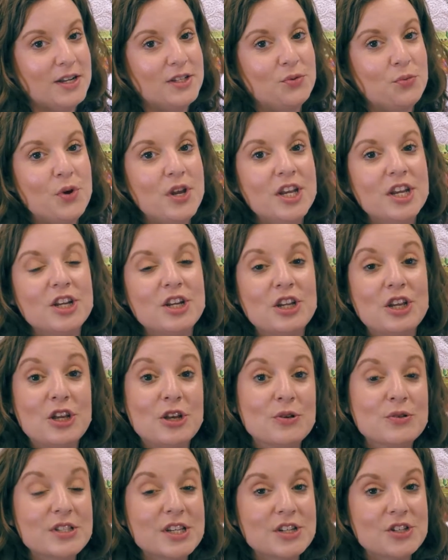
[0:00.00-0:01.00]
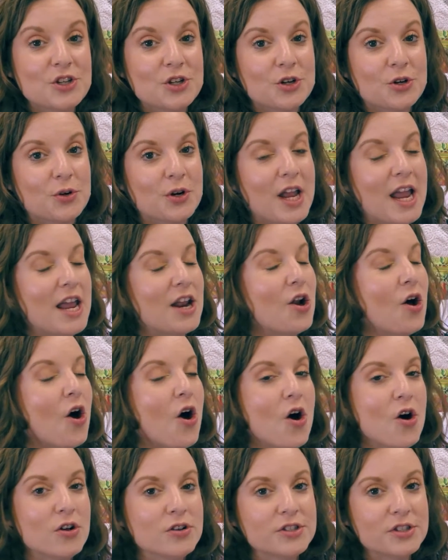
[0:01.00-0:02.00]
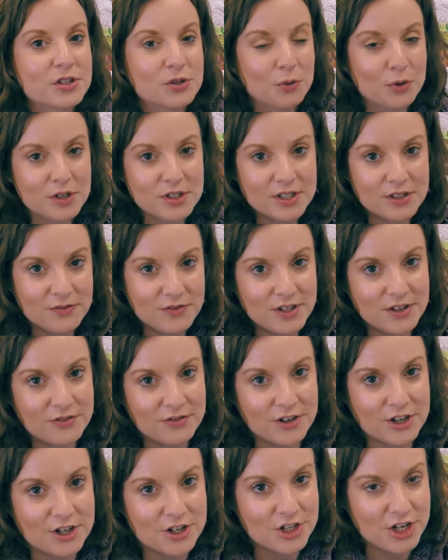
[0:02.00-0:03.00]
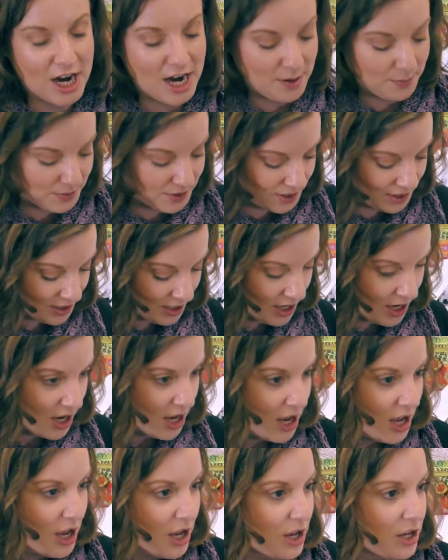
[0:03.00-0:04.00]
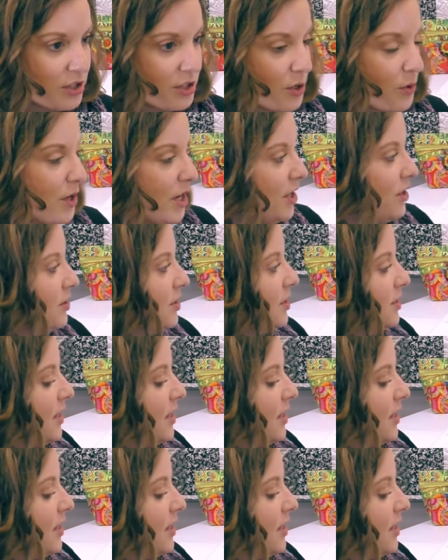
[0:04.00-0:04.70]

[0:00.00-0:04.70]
is we can use it to create all sorts of different shapes. So here's a